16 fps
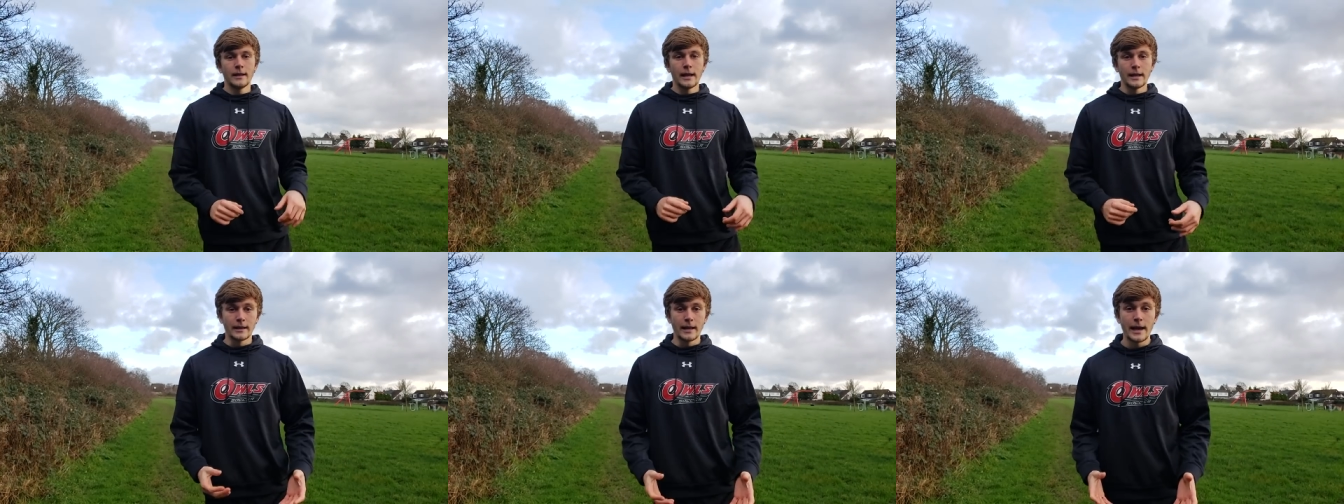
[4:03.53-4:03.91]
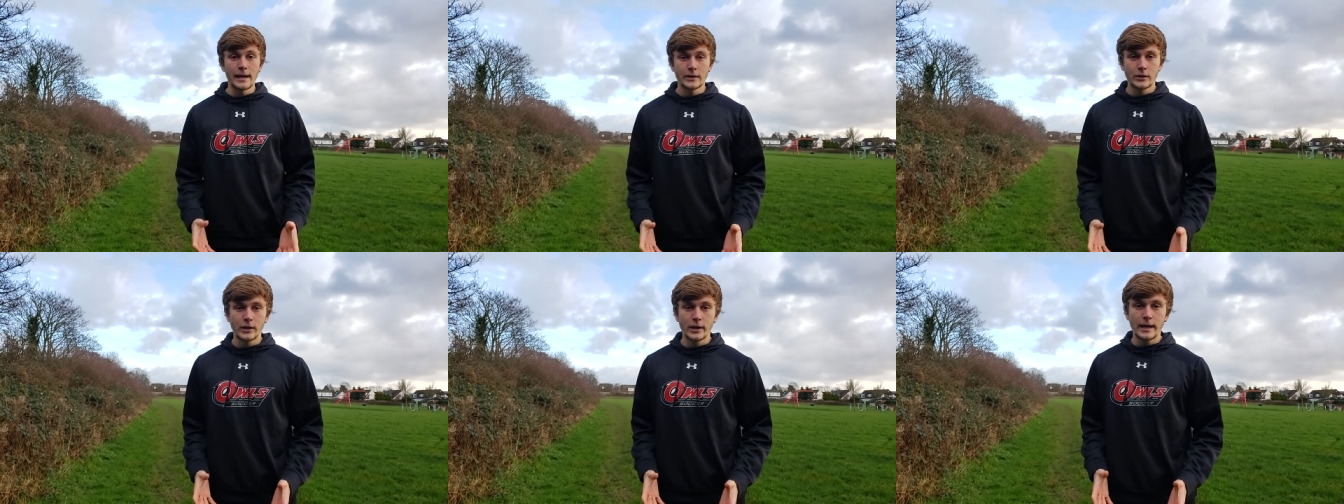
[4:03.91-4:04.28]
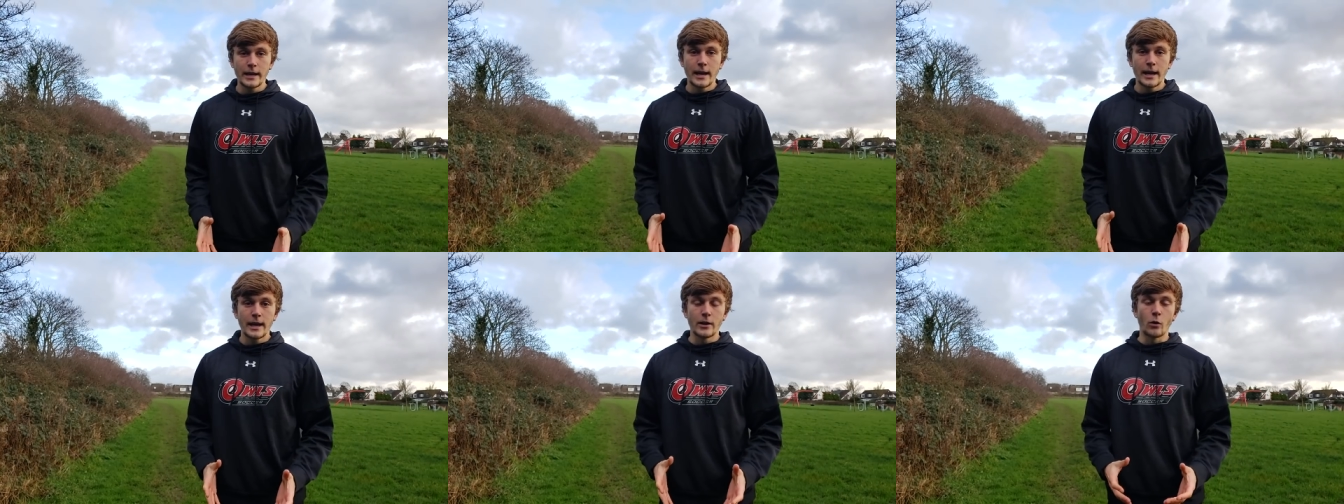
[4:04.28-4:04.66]
And
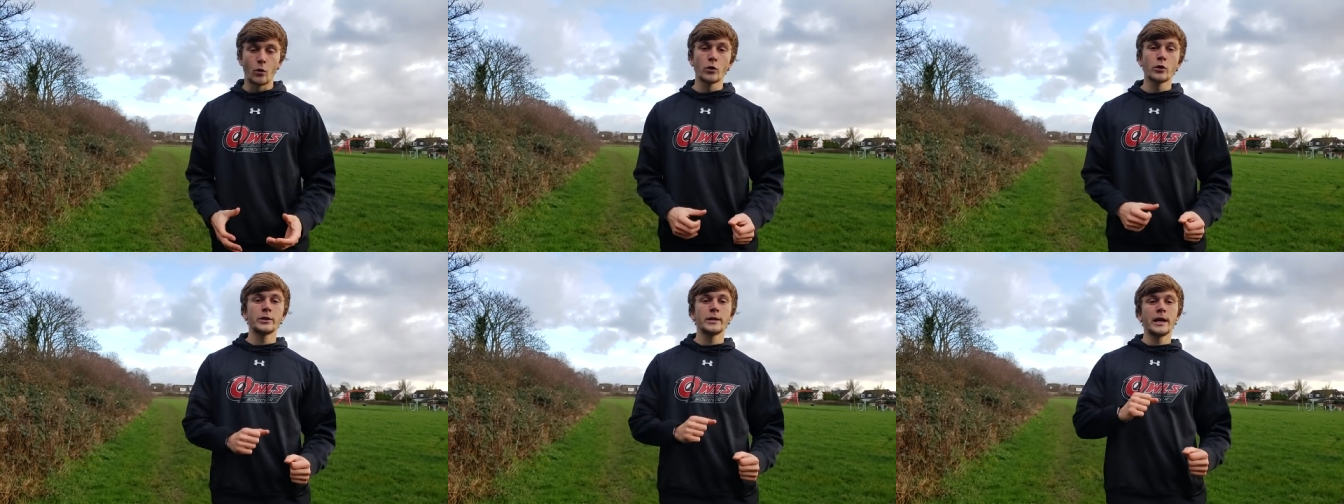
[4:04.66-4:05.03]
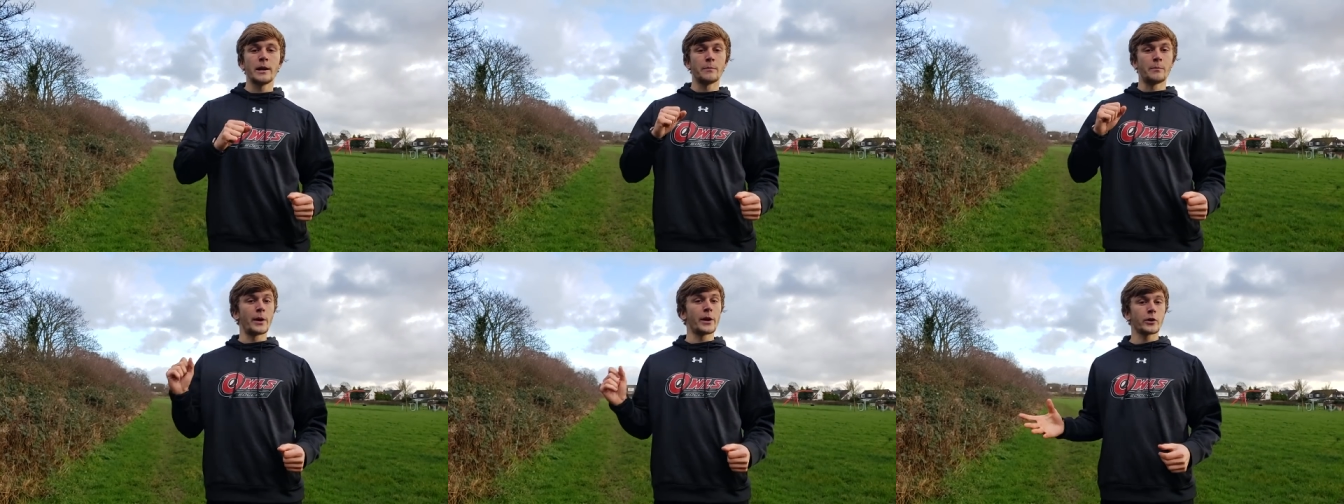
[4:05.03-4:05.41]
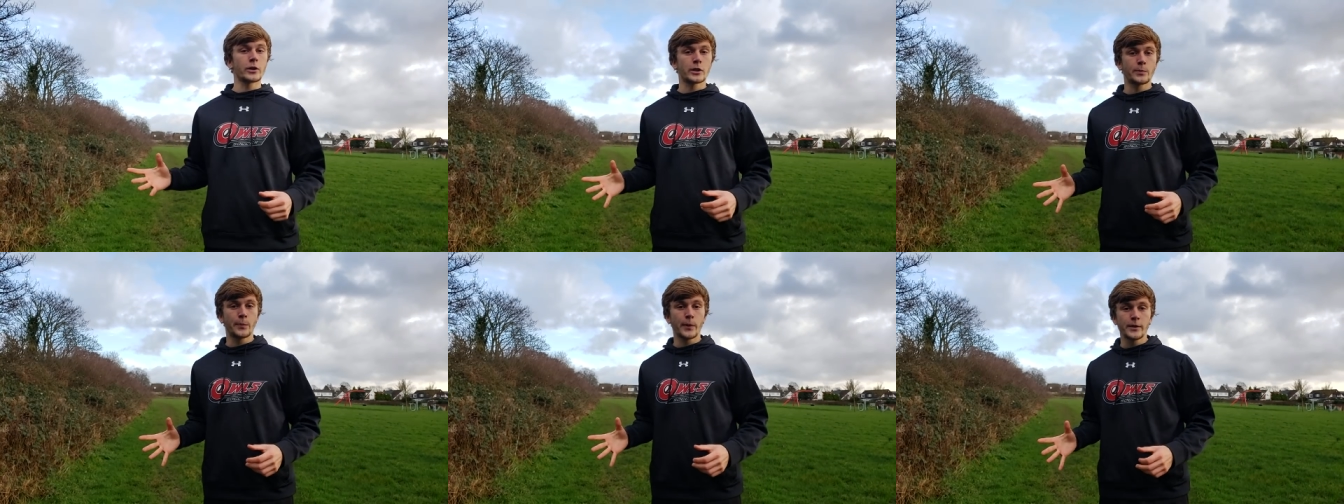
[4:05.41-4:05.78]
lastly, in order to get better
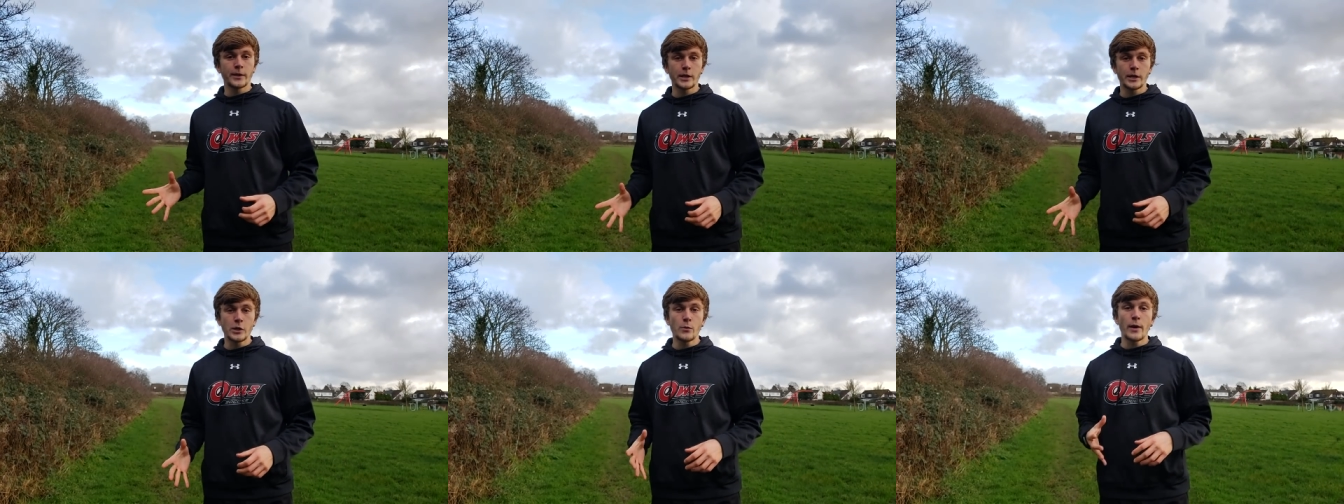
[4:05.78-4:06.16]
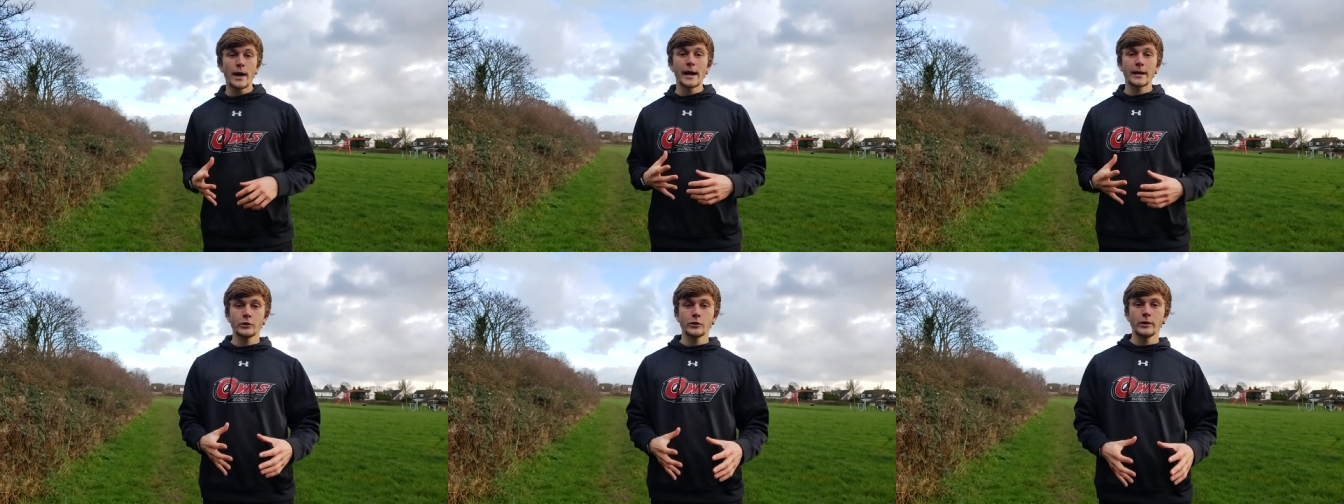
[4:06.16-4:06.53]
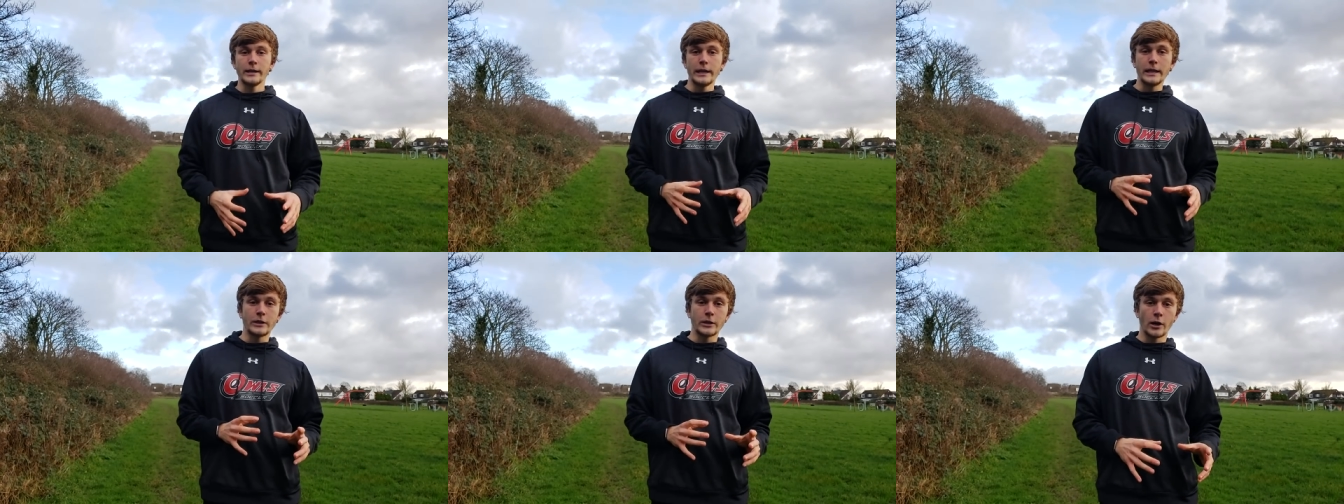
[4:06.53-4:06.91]
at sprinting, you actually
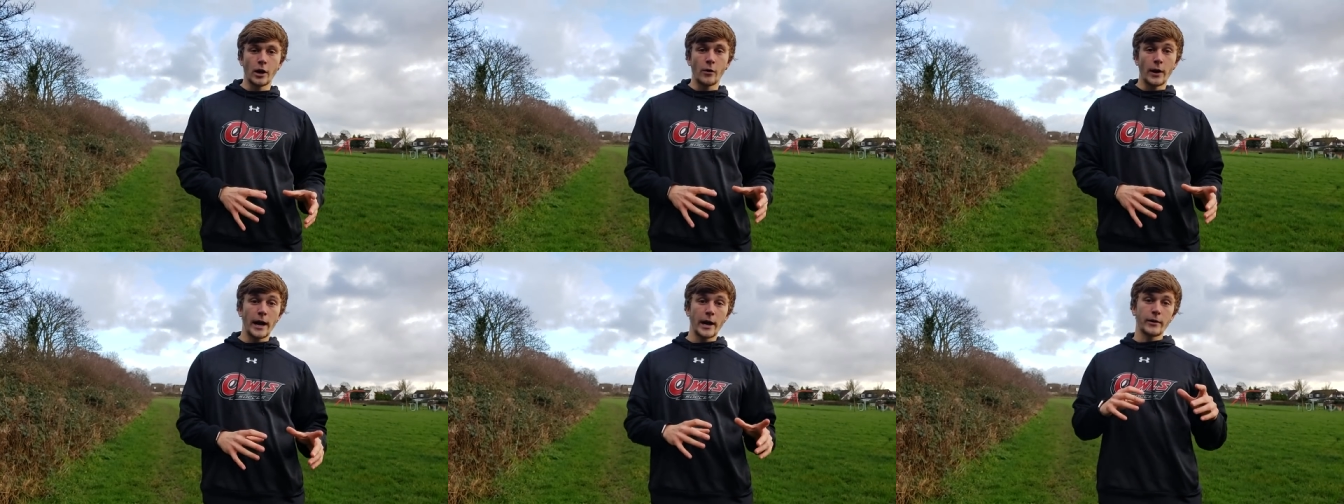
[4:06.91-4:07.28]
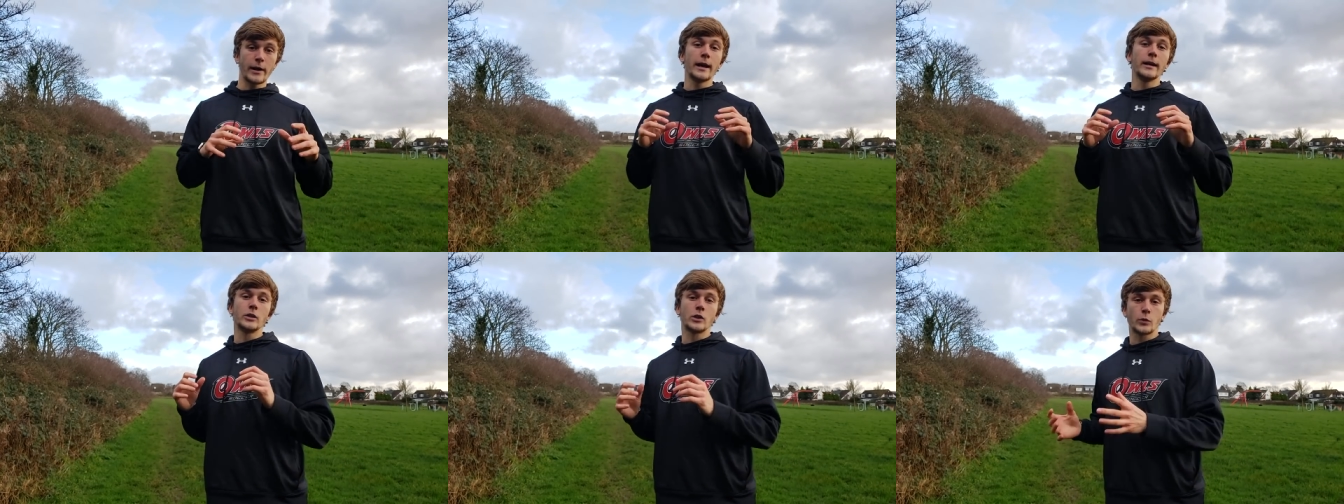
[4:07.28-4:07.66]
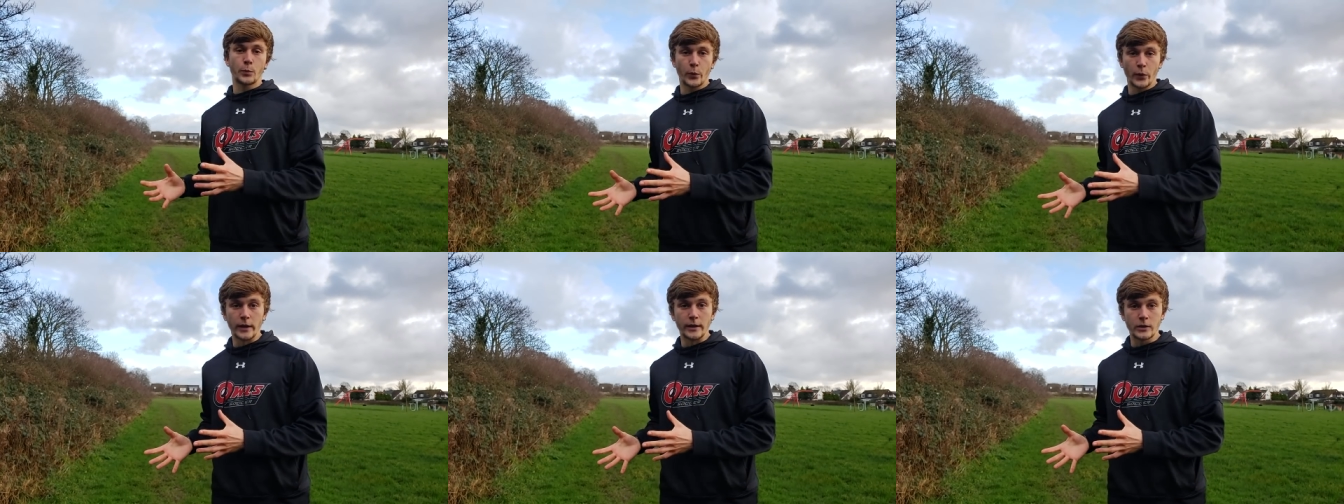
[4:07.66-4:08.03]
need to go out and
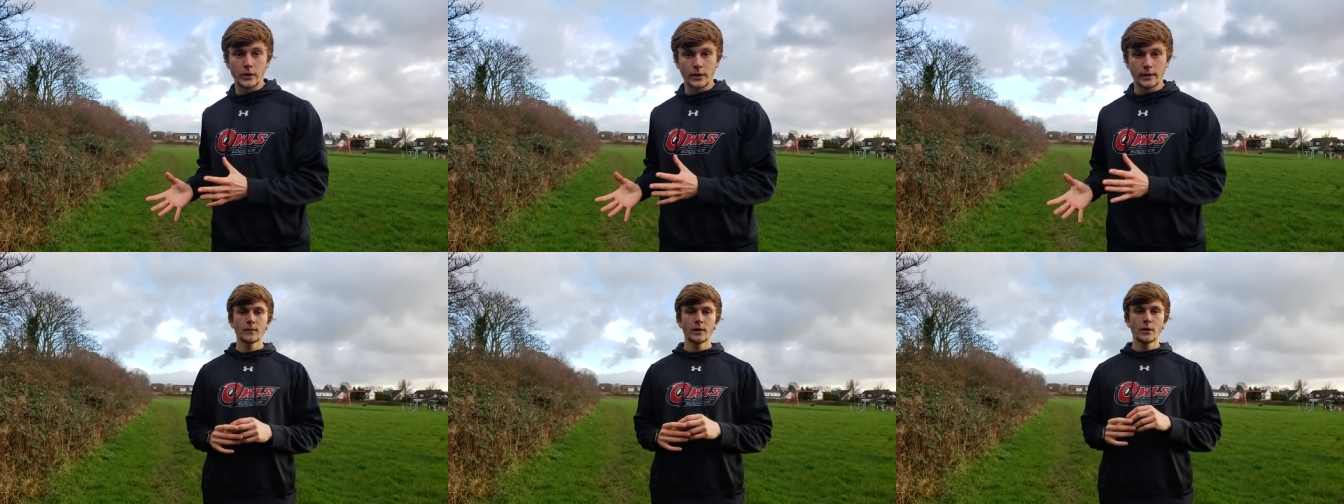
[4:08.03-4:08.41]
sprint.